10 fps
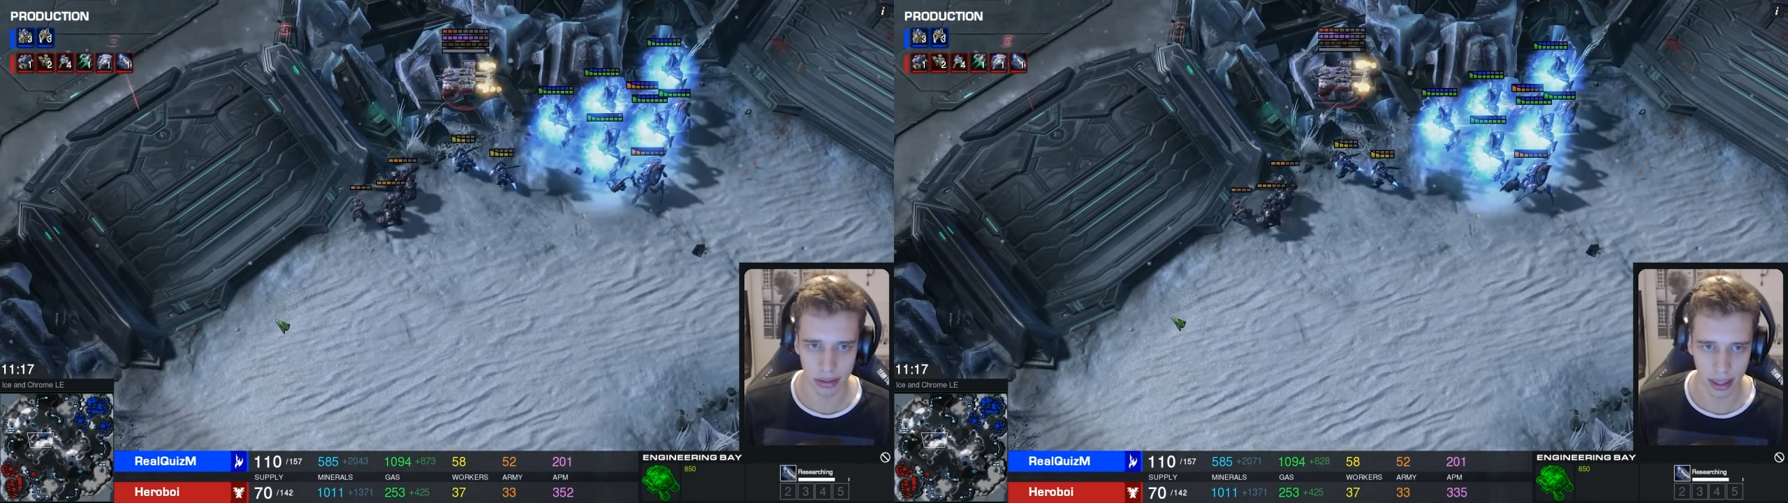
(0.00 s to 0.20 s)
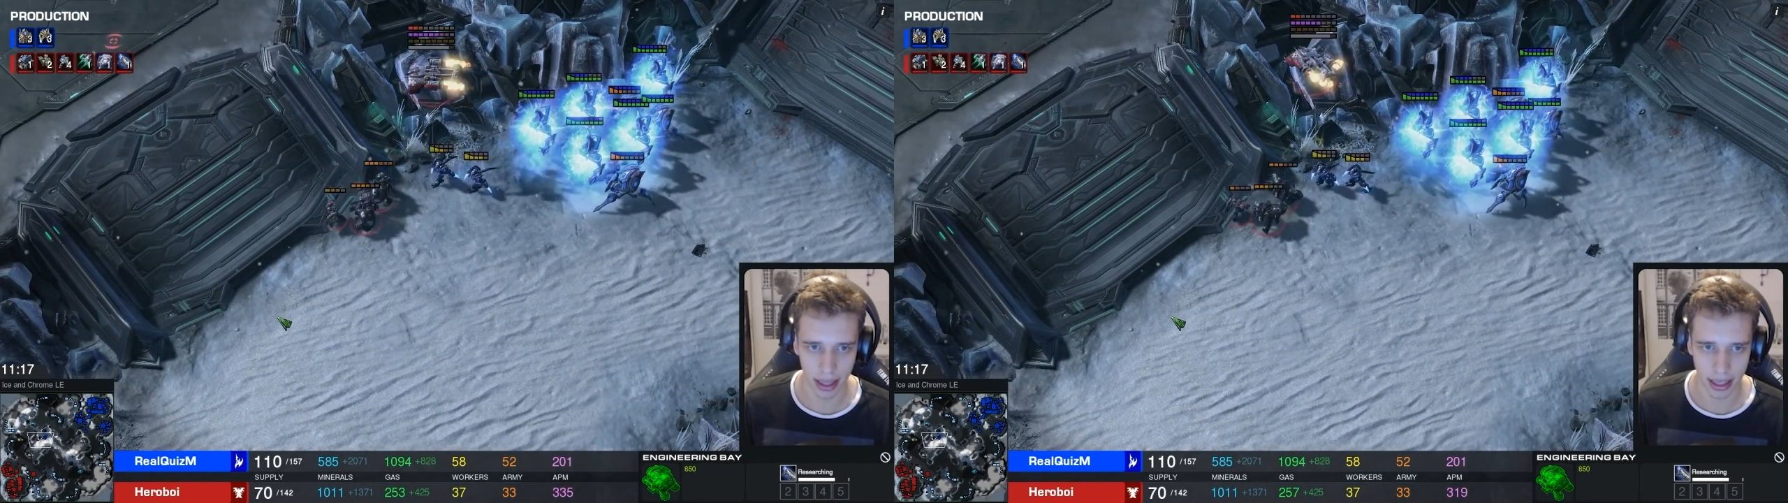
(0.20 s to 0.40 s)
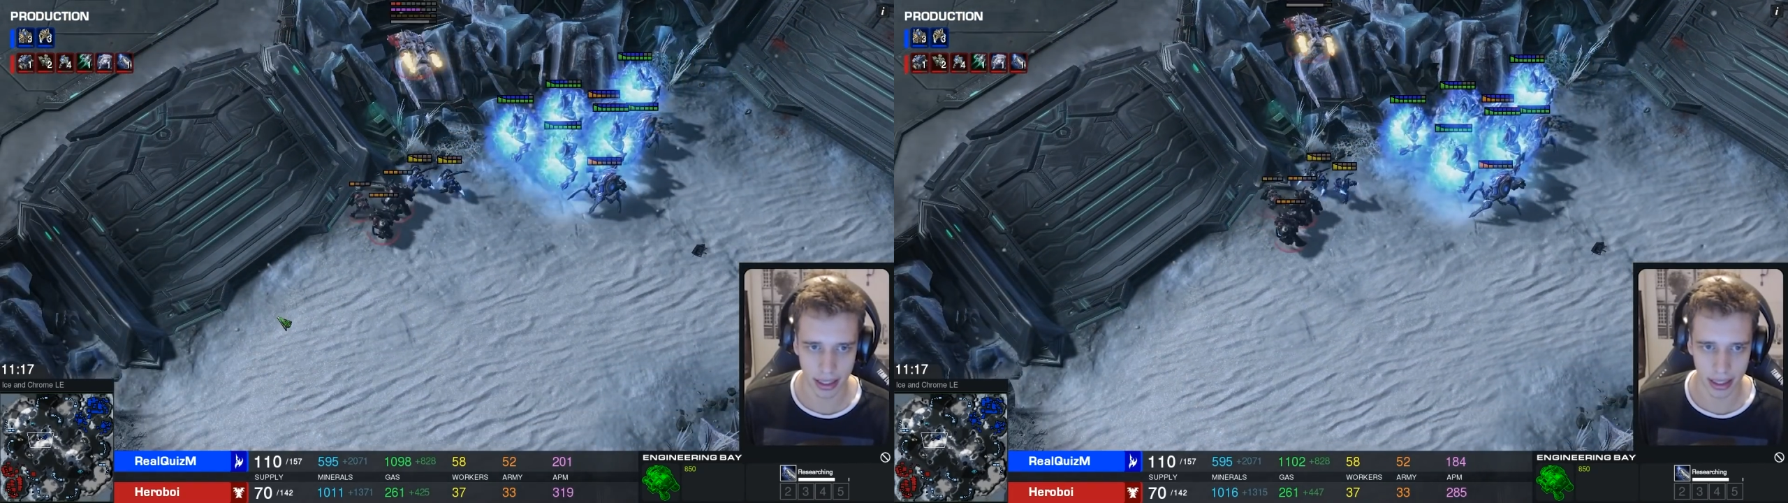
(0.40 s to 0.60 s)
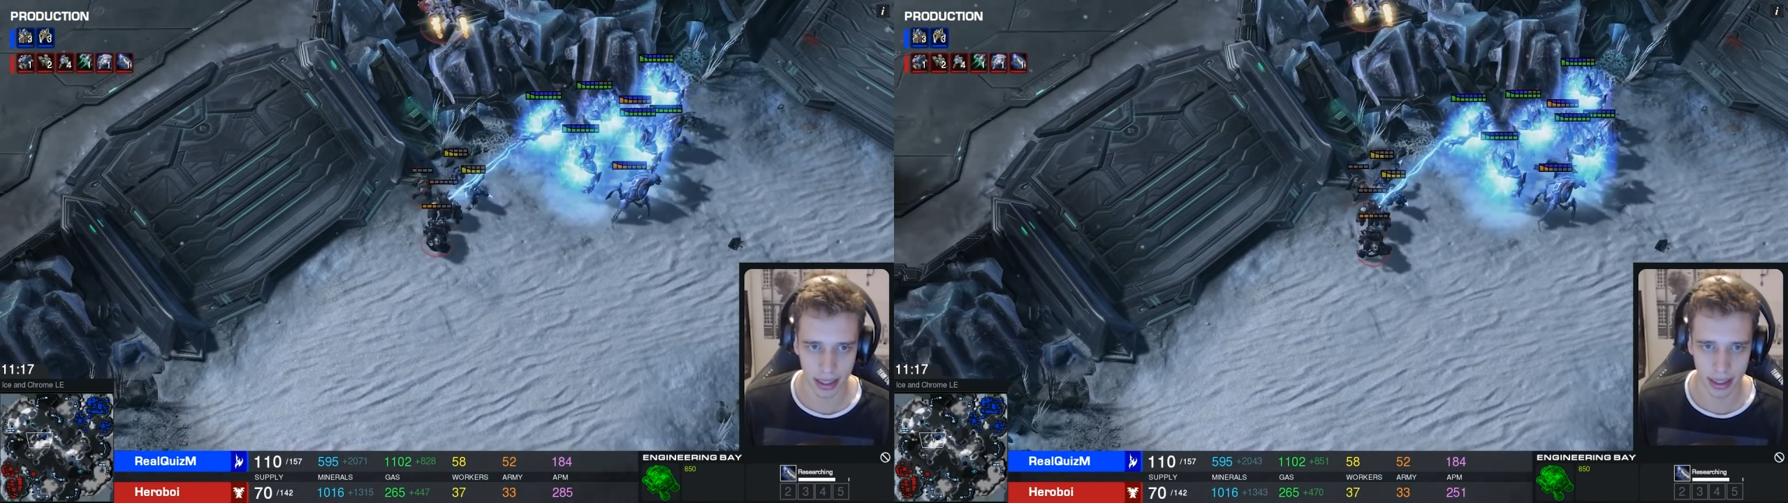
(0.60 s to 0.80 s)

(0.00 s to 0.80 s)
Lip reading: fantastic.